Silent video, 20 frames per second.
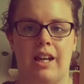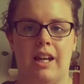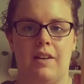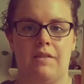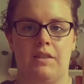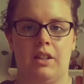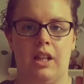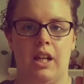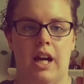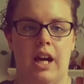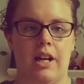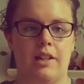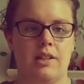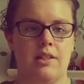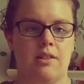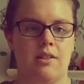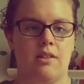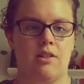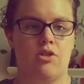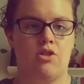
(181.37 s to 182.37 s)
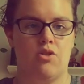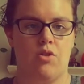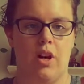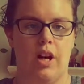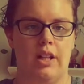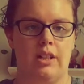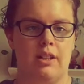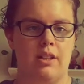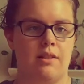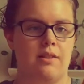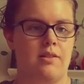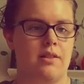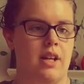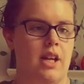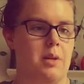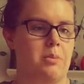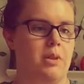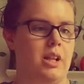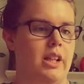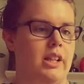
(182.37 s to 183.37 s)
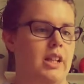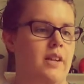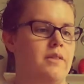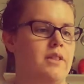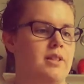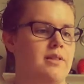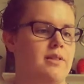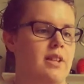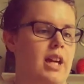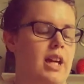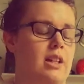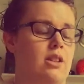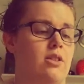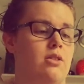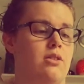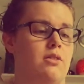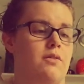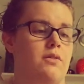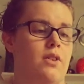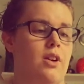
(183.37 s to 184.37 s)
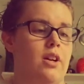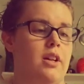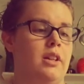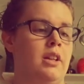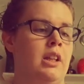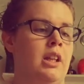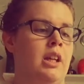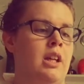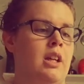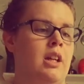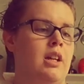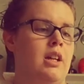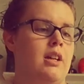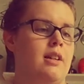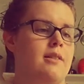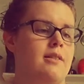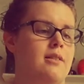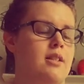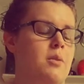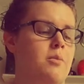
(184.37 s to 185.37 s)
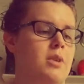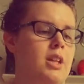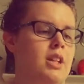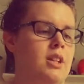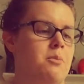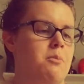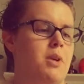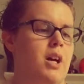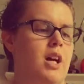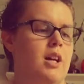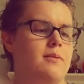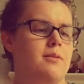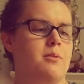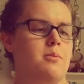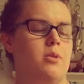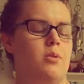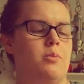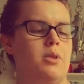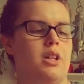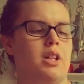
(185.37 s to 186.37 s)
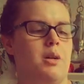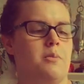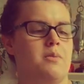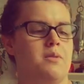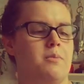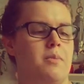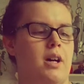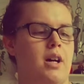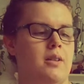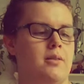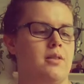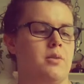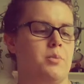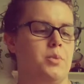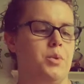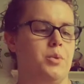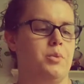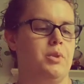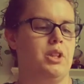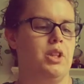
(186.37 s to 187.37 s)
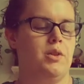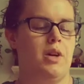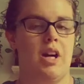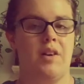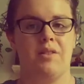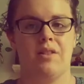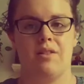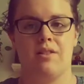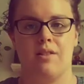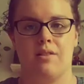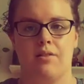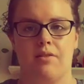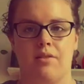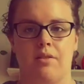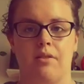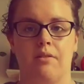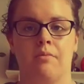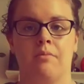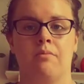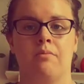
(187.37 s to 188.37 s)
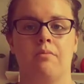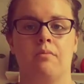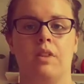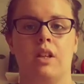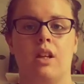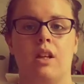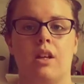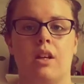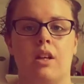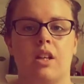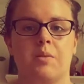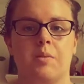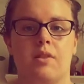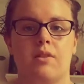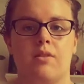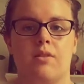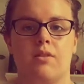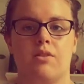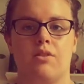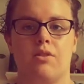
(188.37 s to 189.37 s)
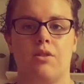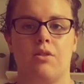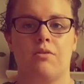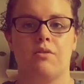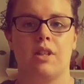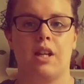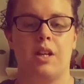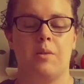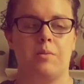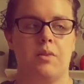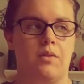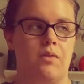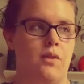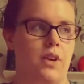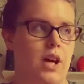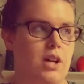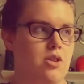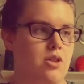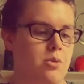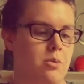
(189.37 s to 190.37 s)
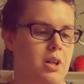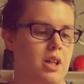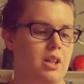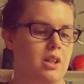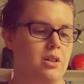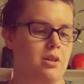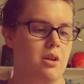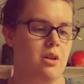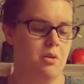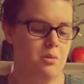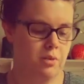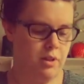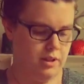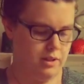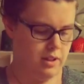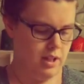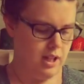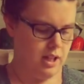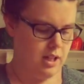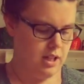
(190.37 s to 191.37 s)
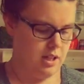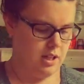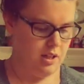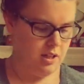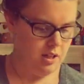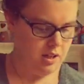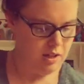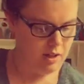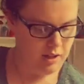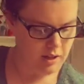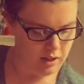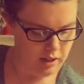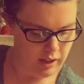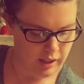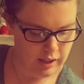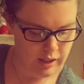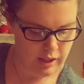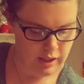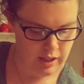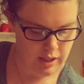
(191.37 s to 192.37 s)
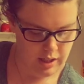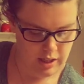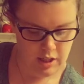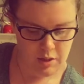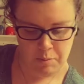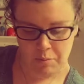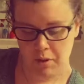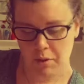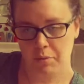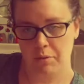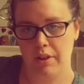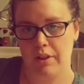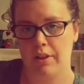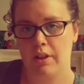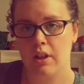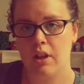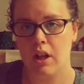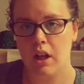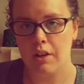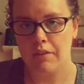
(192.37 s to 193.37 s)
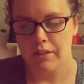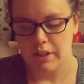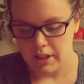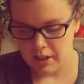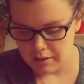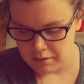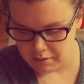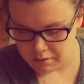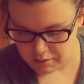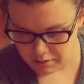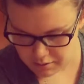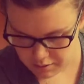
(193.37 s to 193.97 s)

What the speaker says: have not tried this yet, but I love the saying on the front. Something impossible becomes possible when you have a sister. So my sister knows I'm infatuated with tea, like I am with coffee.